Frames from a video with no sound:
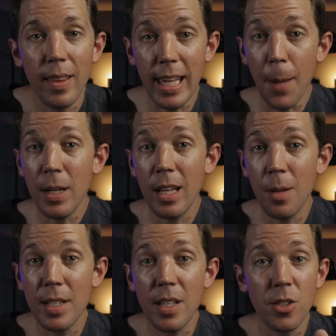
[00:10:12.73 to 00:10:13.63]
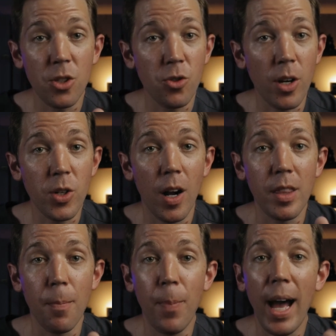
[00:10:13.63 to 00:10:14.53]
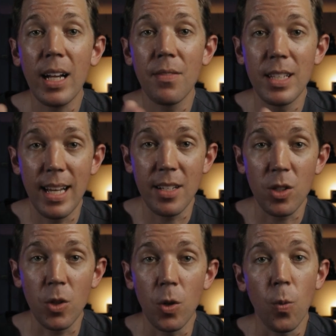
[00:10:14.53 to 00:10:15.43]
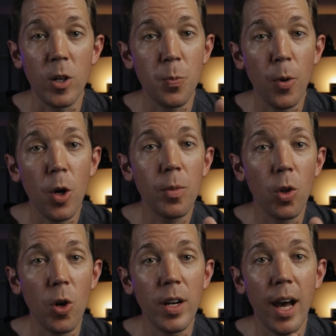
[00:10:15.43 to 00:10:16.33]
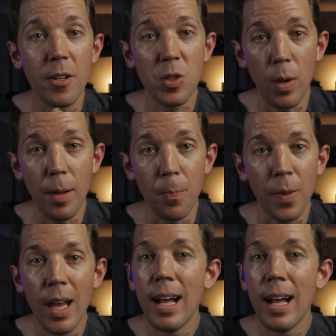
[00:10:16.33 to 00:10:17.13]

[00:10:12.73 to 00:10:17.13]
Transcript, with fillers: The epididymis is the structure on the back of the testicle where sperm learn how to swim.